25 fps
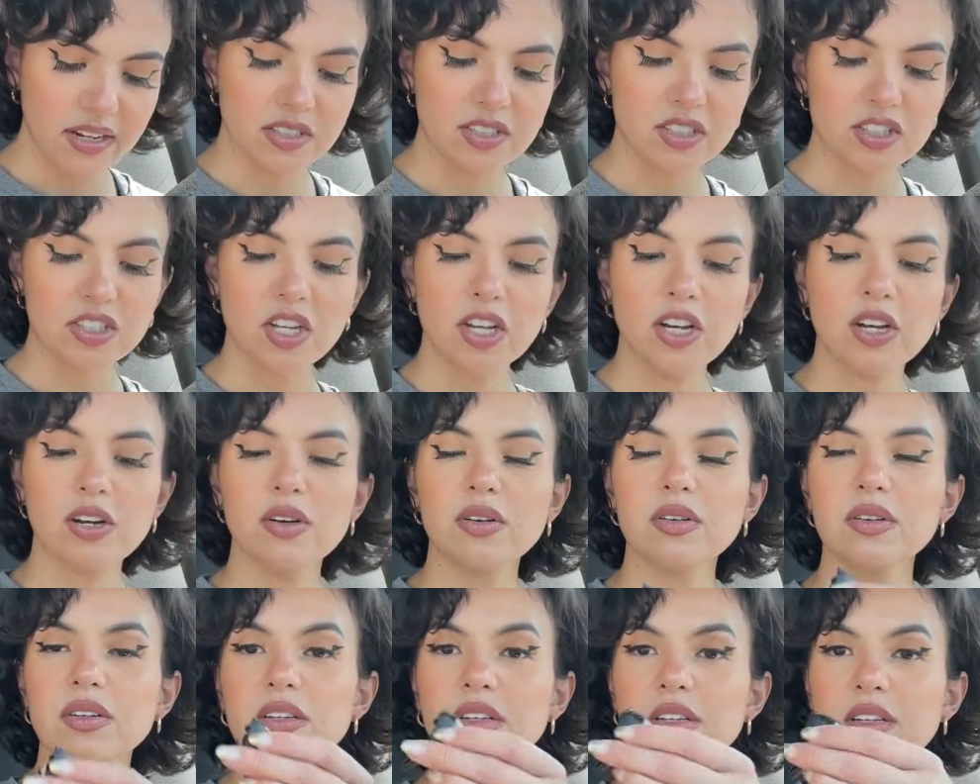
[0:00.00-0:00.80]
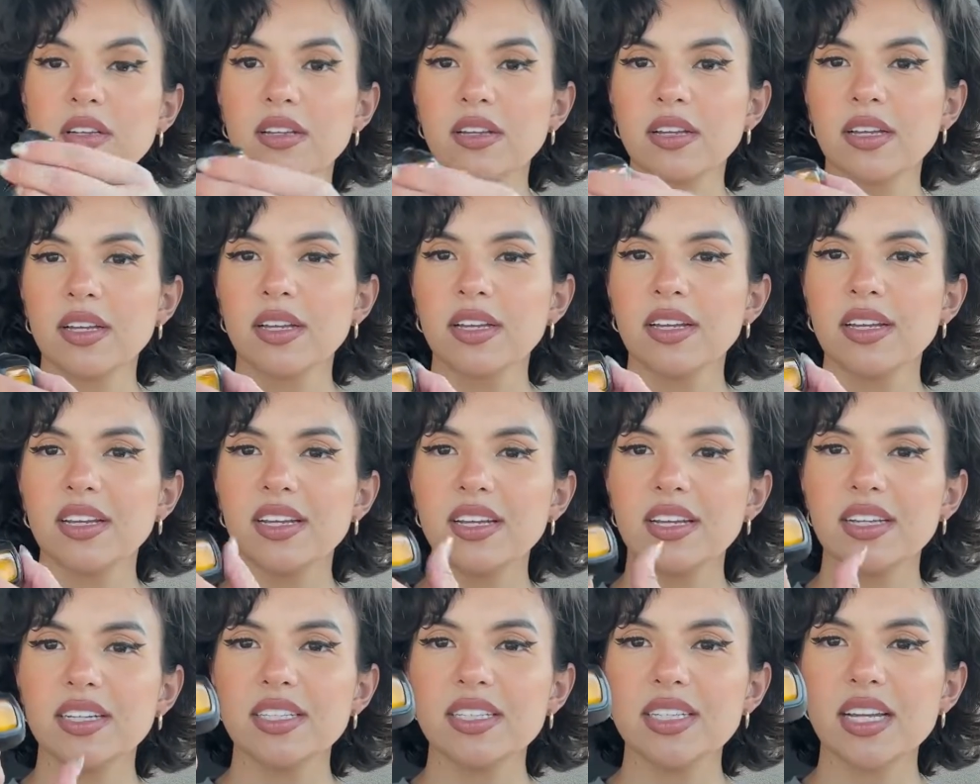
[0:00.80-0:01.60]
so
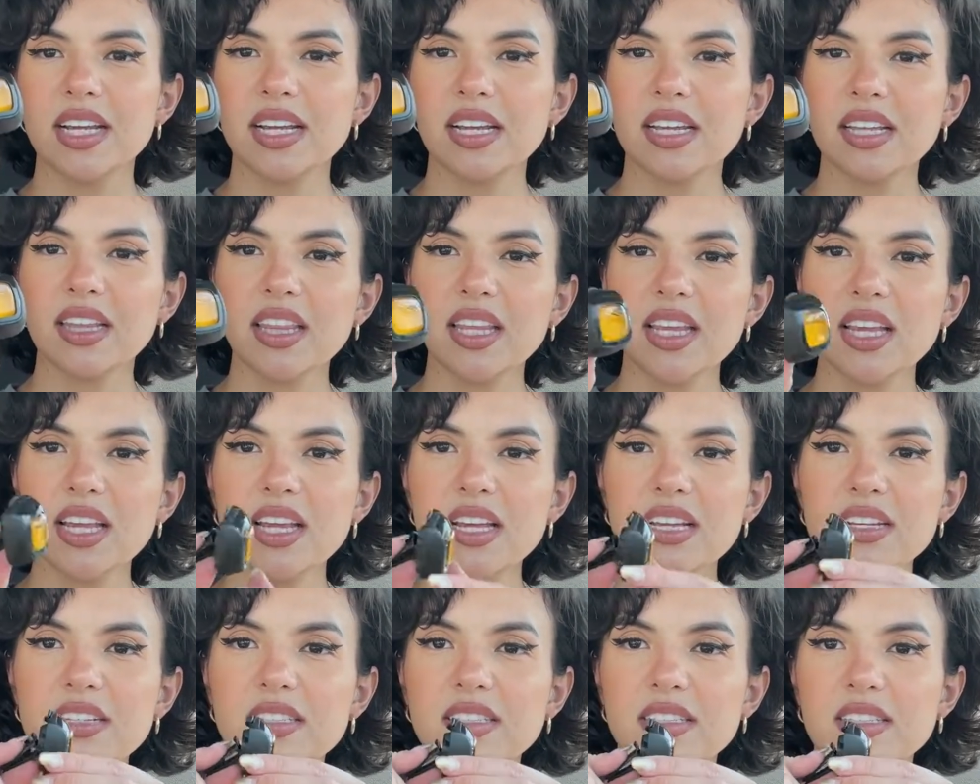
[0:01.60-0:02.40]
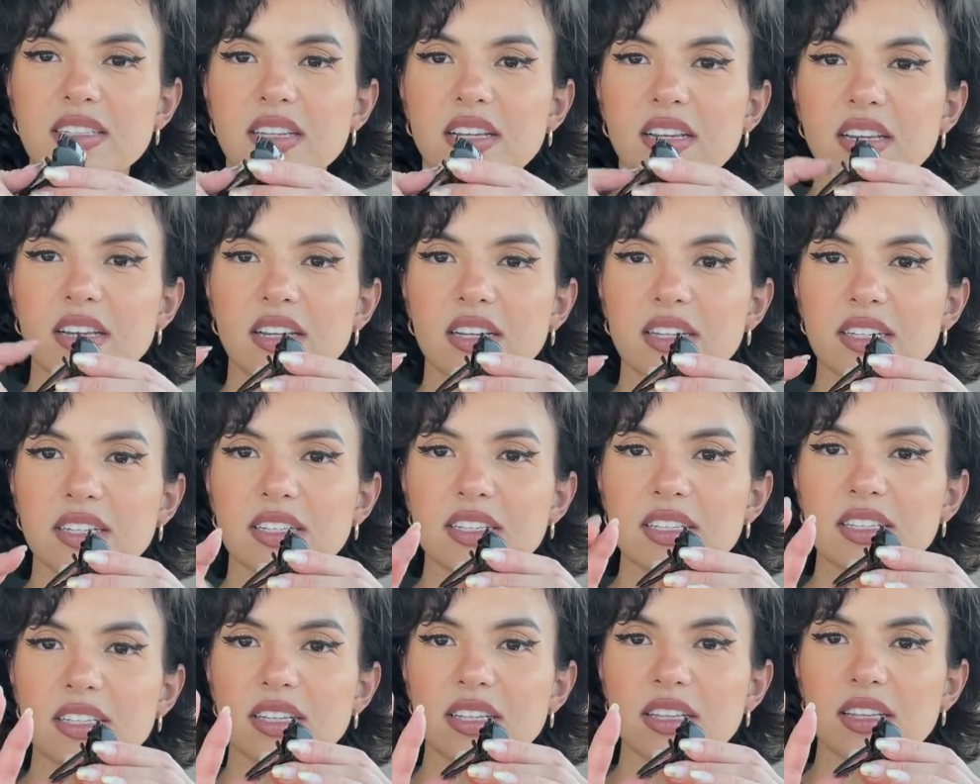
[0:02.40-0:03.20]
take this,
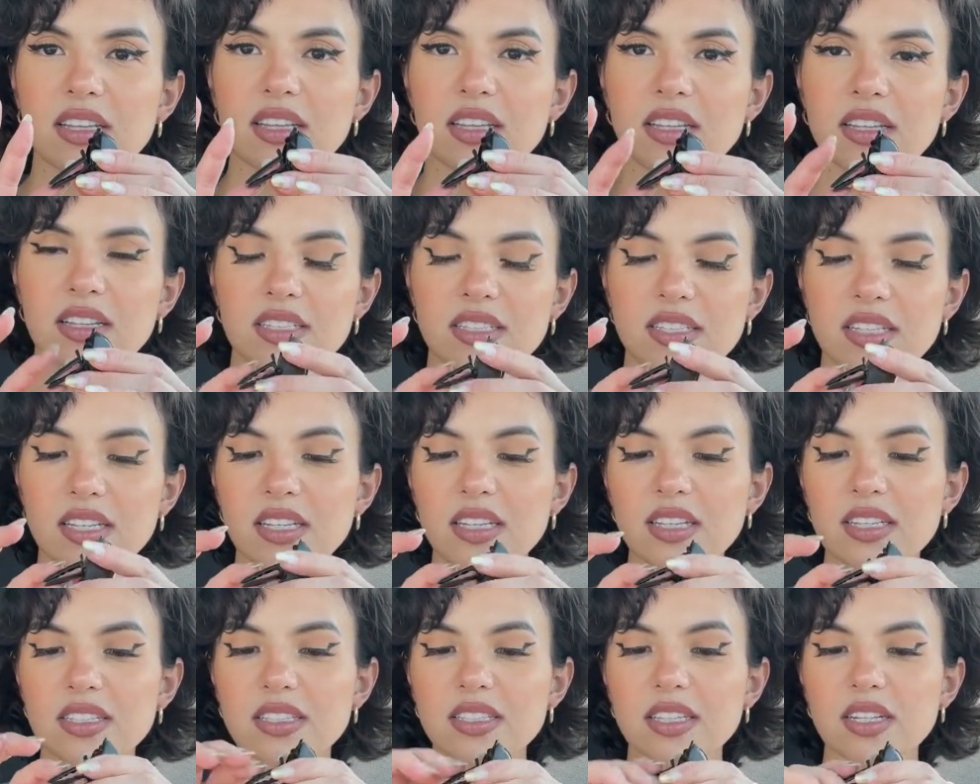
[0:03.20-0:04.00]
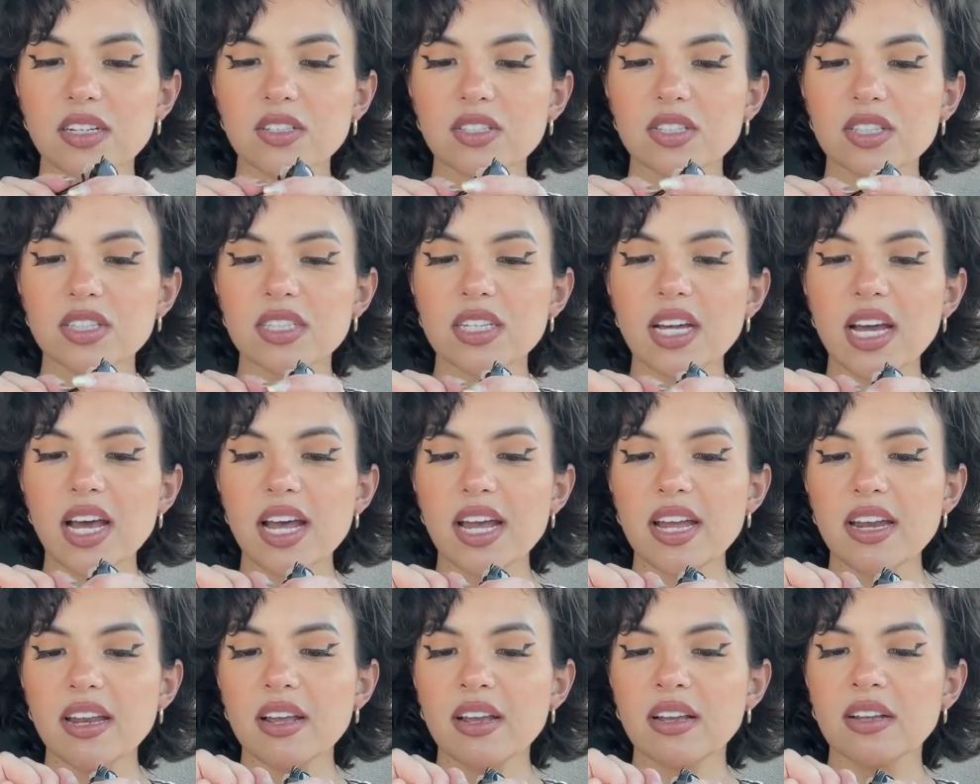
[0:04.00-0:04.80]
see this little
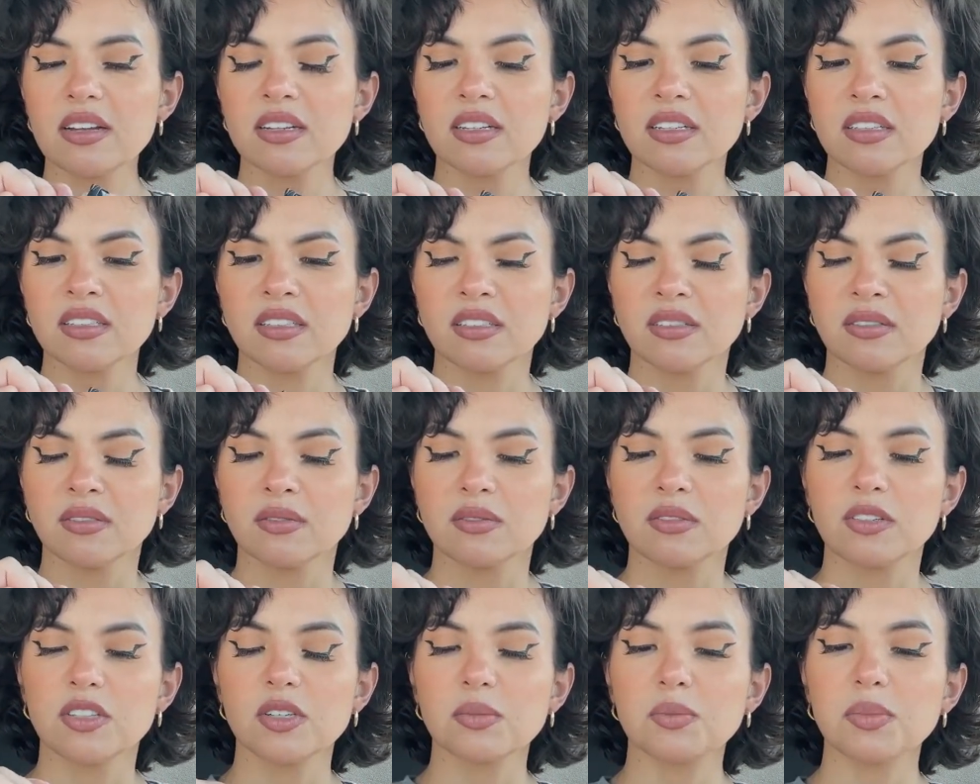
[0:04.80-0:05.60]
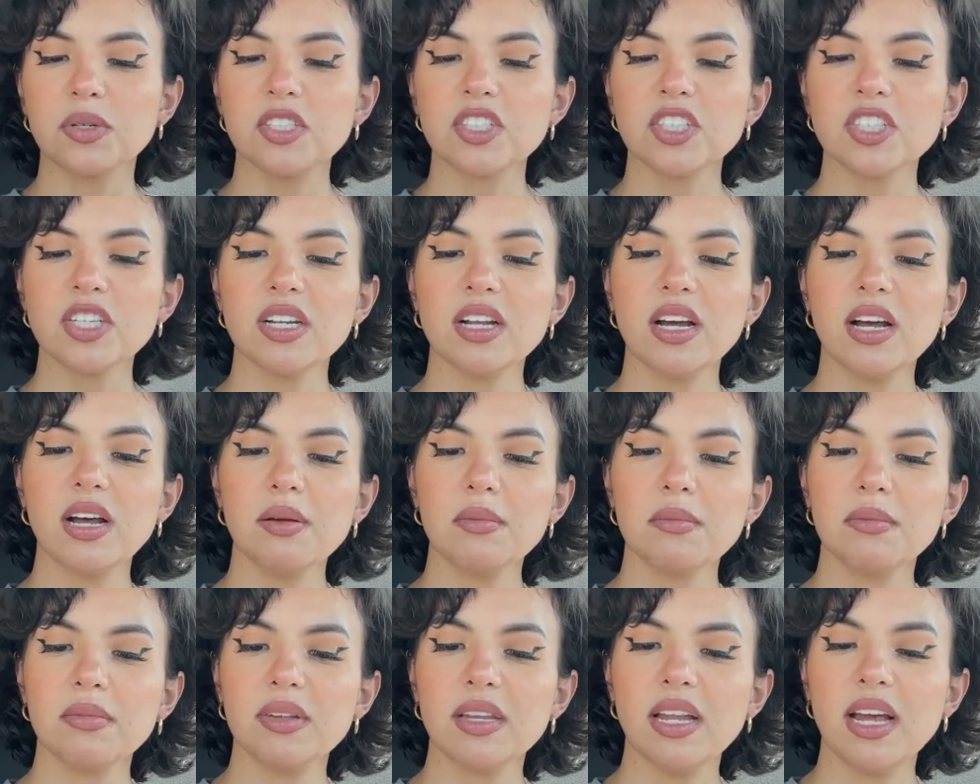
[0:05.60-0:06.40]
stud, push it
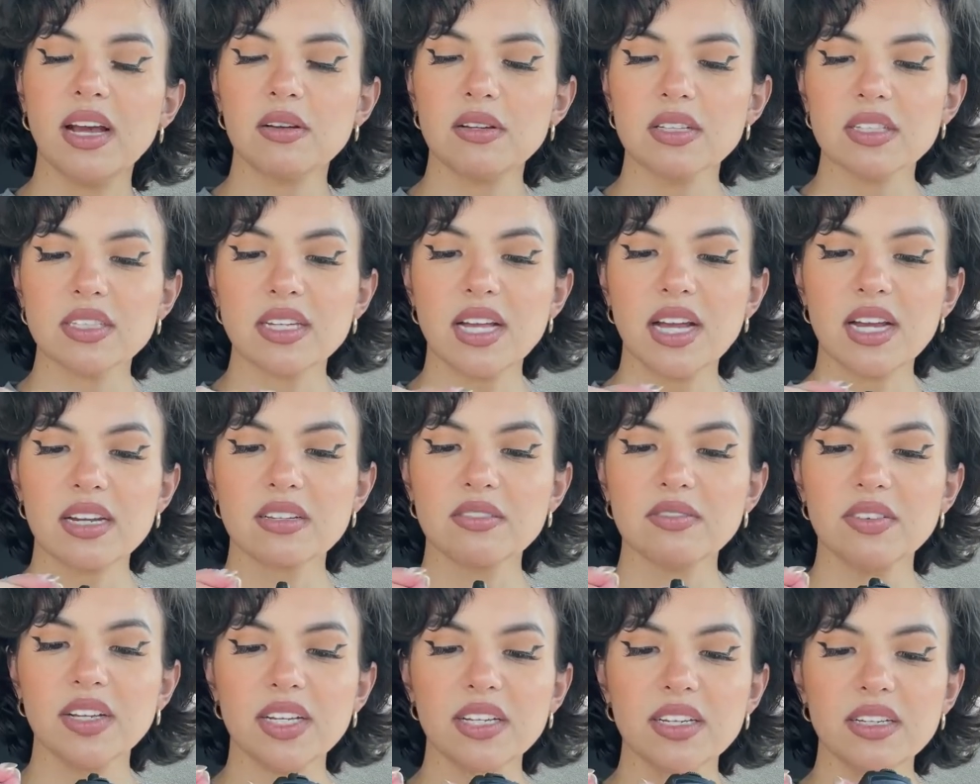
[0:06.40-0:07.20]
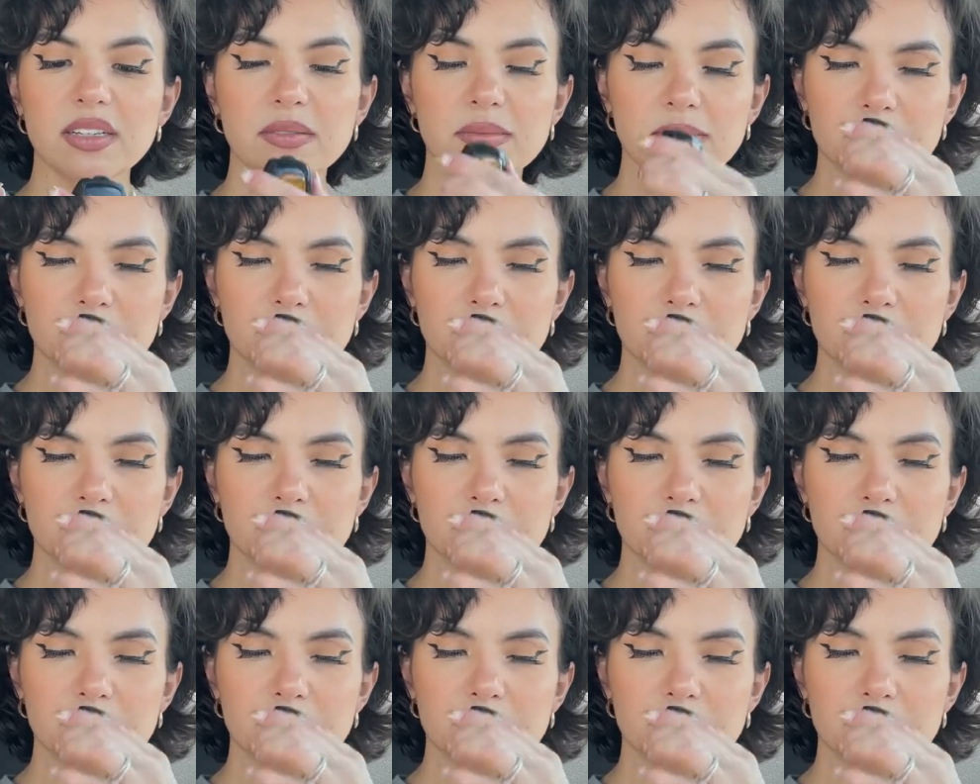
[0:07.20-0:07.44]
up, now it's activated.